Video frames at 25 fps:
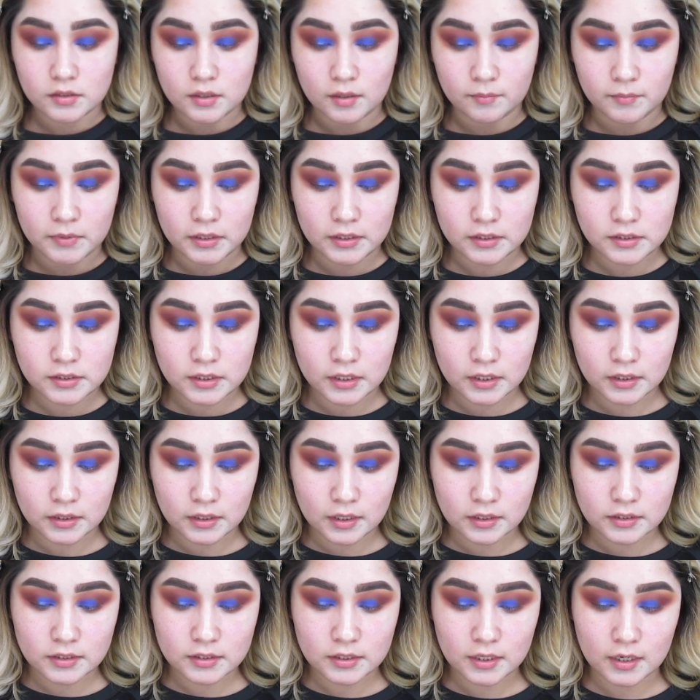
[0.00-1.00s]
I'm gonna take
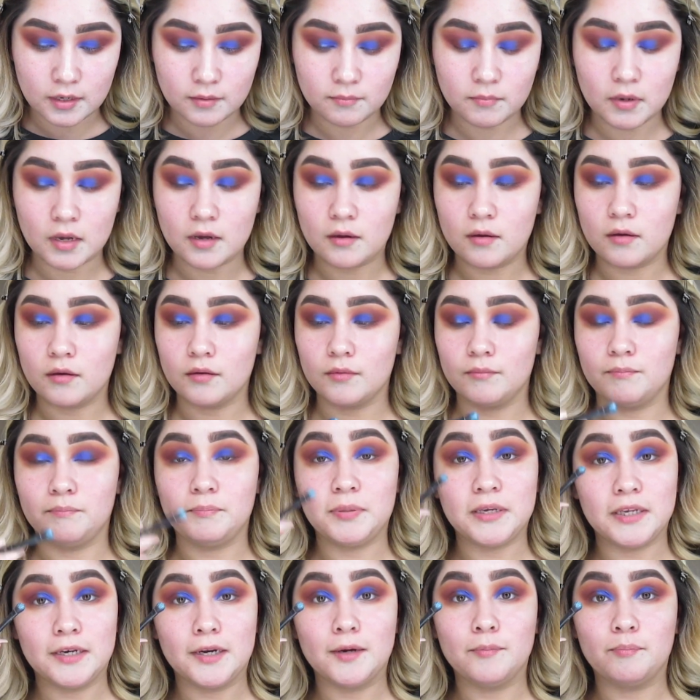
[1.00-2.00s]
that same
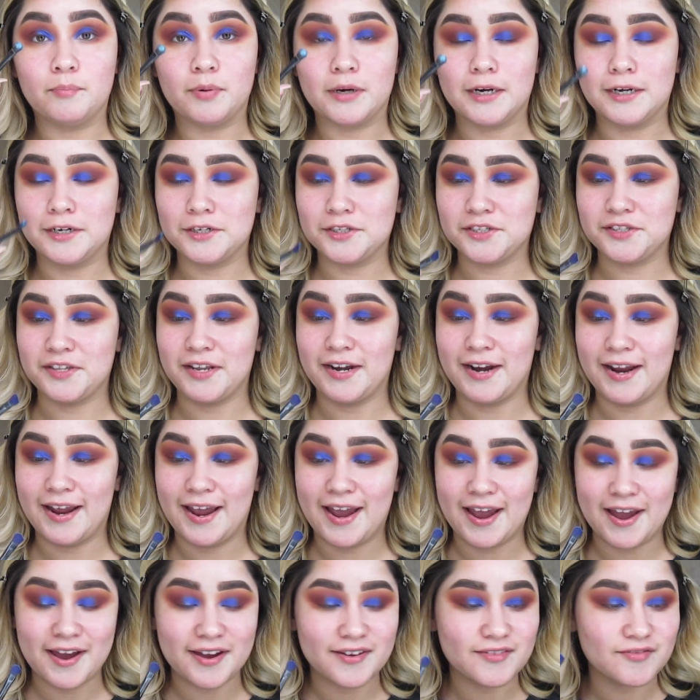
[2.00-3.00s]
beat up brush that I
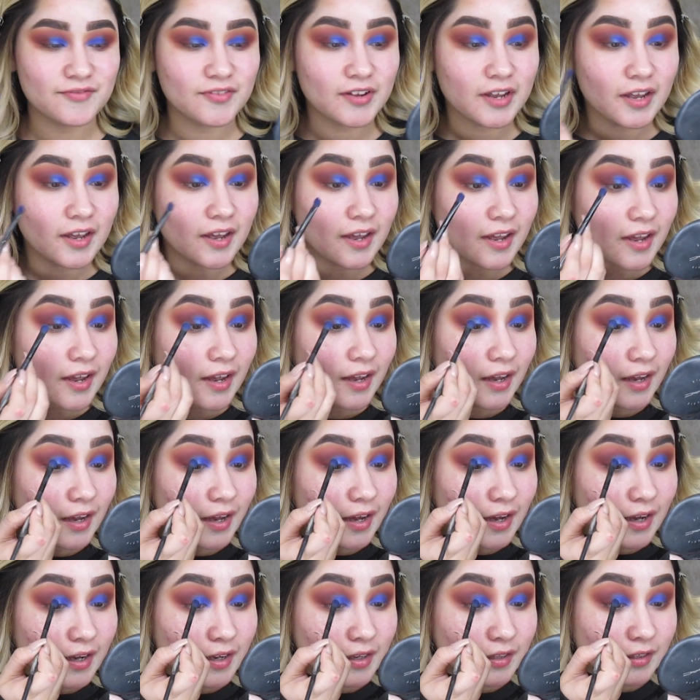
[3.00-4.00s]
have,
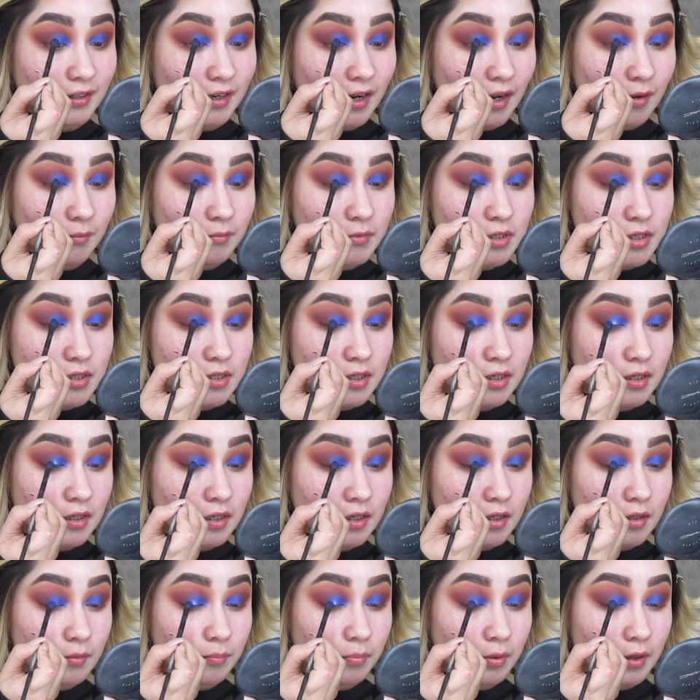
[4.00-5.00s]
and I'm just
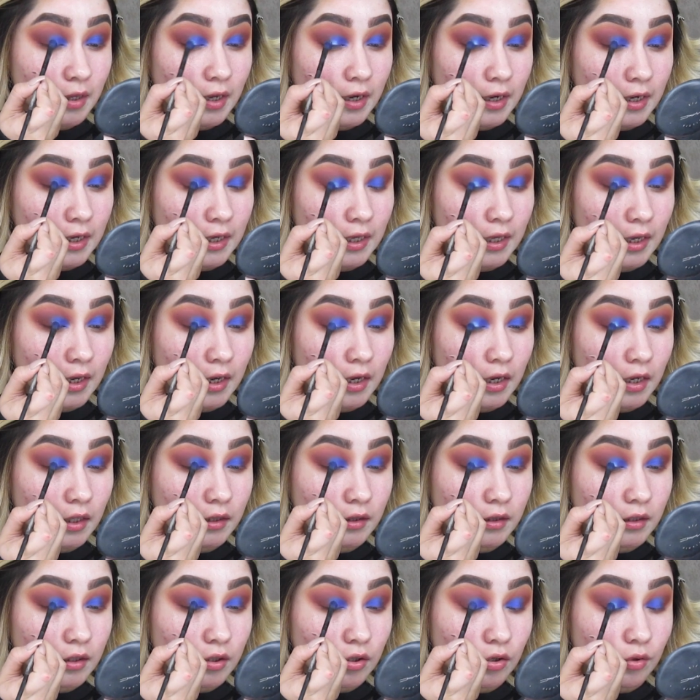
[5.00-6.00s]
gonna apply a
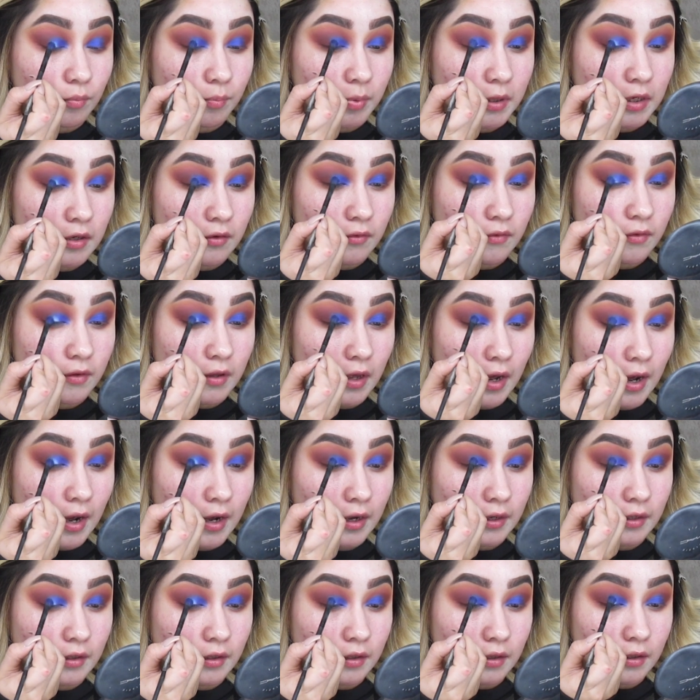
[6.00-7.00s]
little bit of
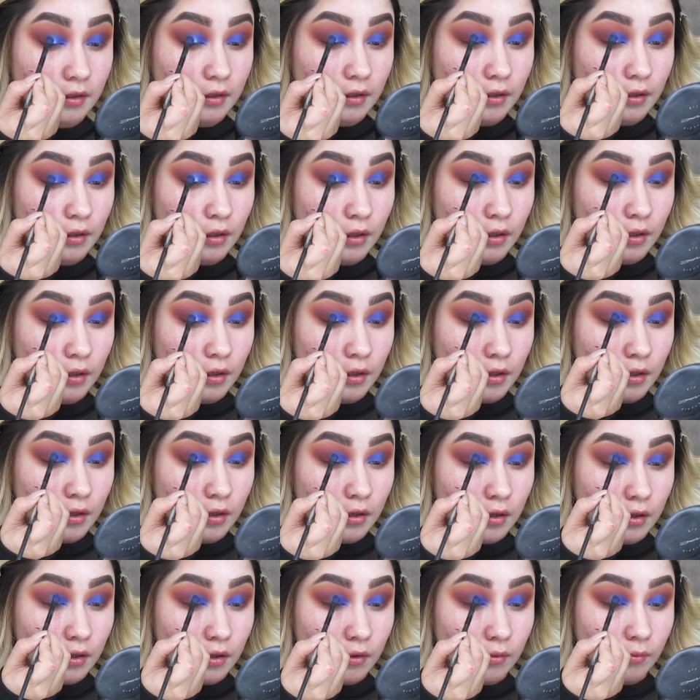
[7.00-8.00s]
that
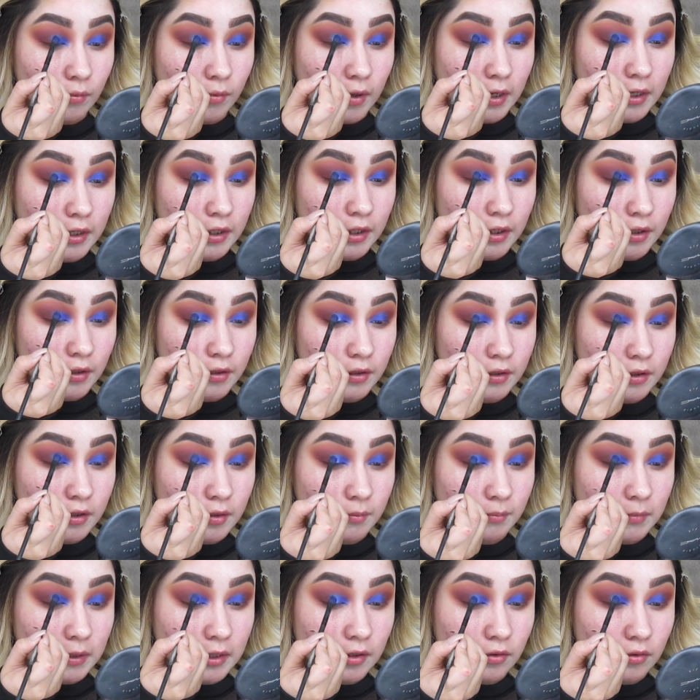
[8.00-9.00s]
right here in the
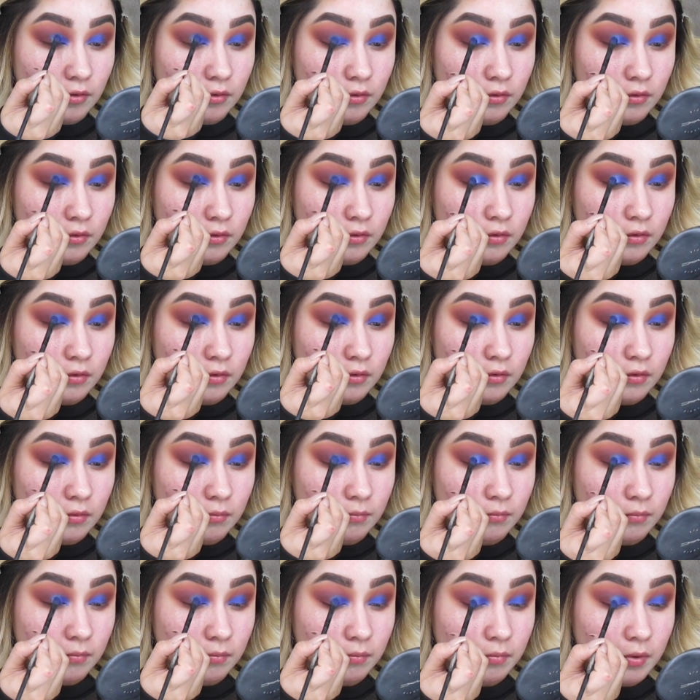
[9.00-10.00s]
middle,
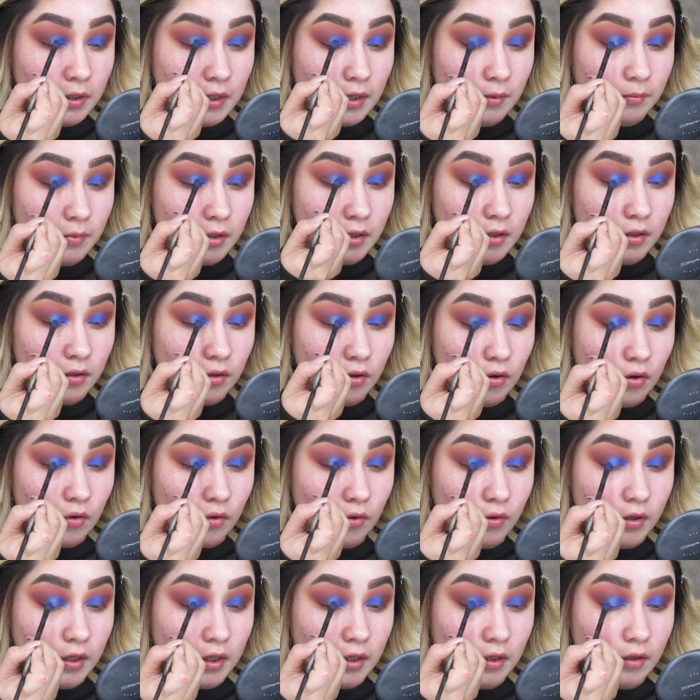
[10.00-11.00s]
but I'm gonna
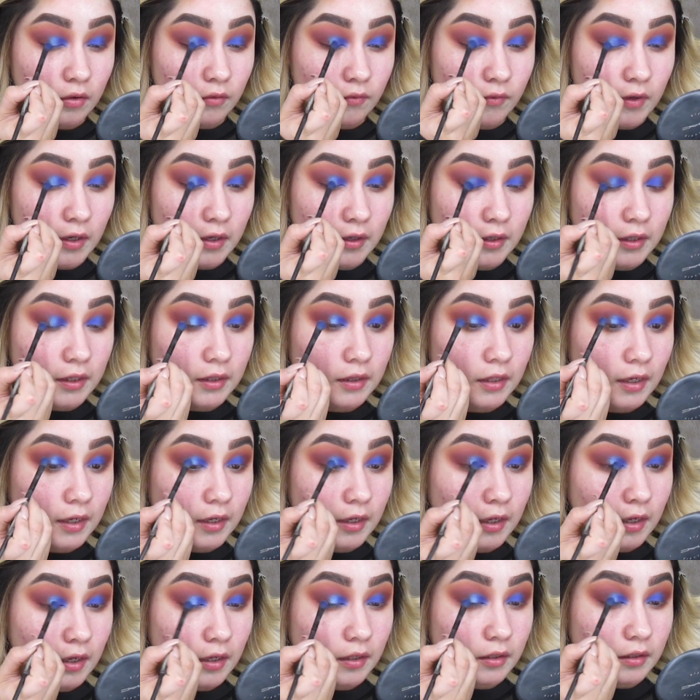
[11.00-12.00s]
go in very
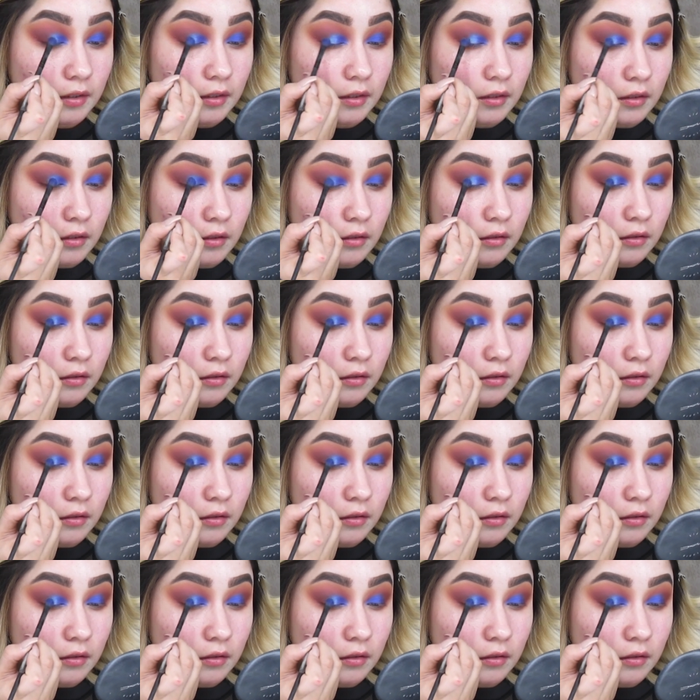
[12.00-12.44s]
light-handed.